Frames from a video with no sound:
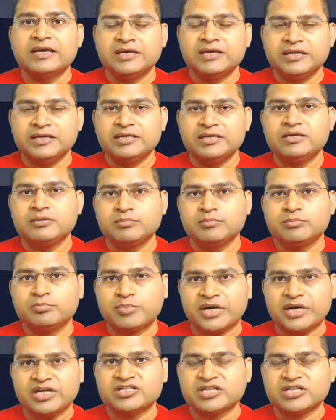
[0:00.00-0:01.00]
in
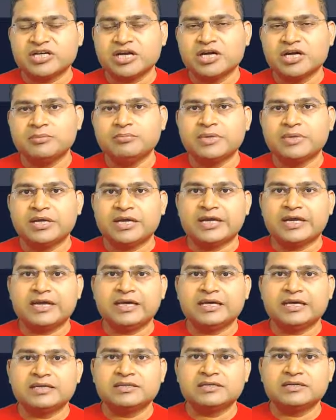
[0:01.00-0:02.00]
PyCharm
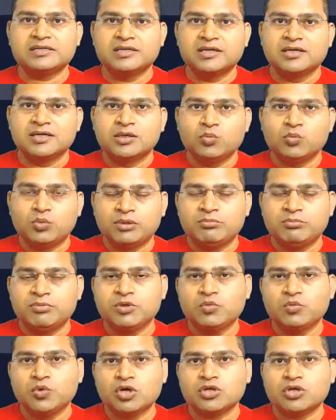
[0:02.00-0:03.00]
and will
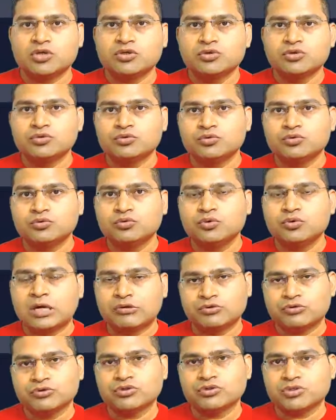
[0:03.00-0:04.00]
be walking you through
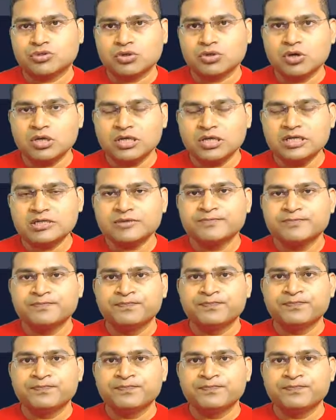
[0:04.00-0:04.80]
how to install it.